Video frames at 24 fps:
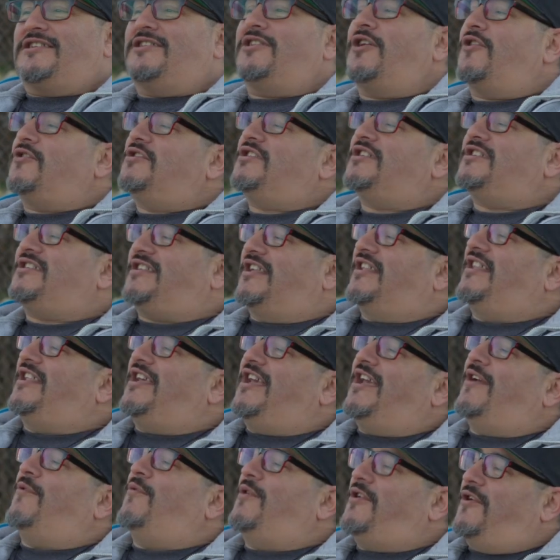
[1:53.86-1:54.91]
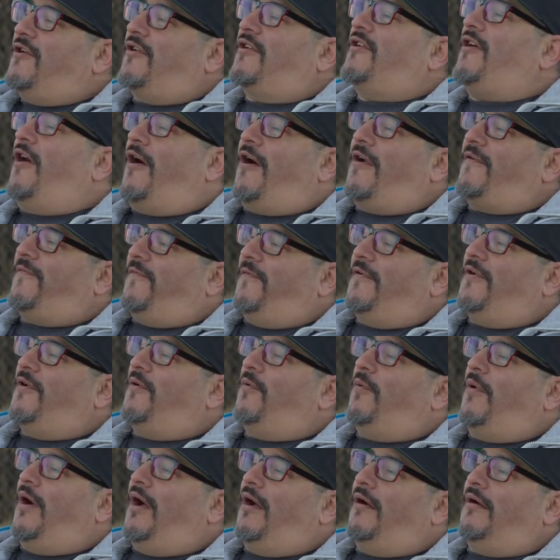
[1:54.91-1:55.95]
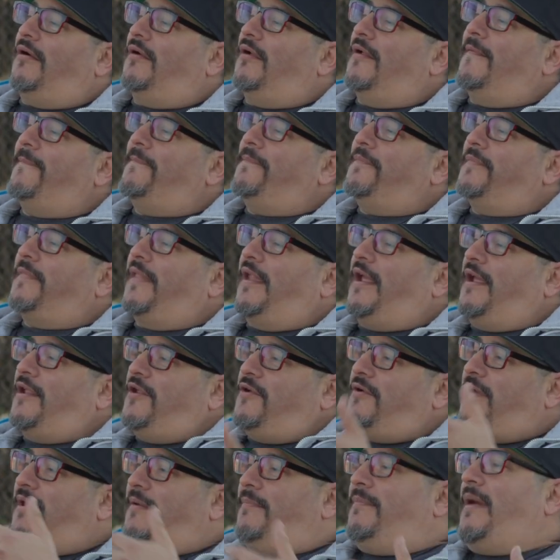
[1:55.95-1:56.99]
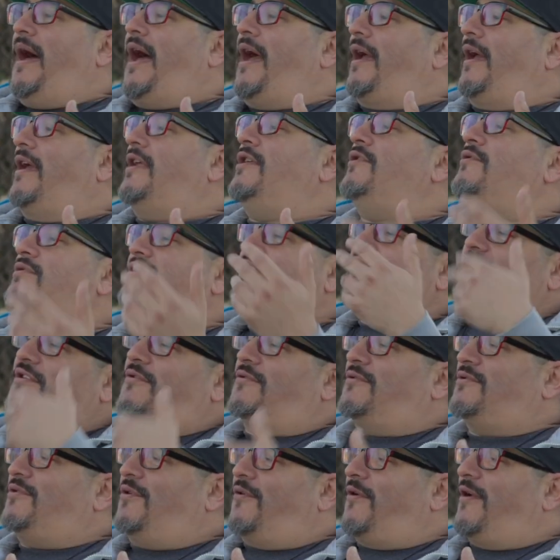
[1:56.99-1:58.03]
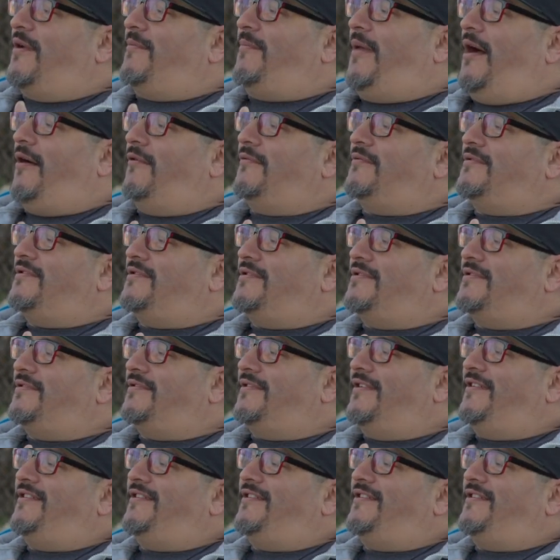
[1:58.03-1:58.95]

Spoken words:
there just a thing when you're gone for a little while and you get back and you see those Oregon mountains and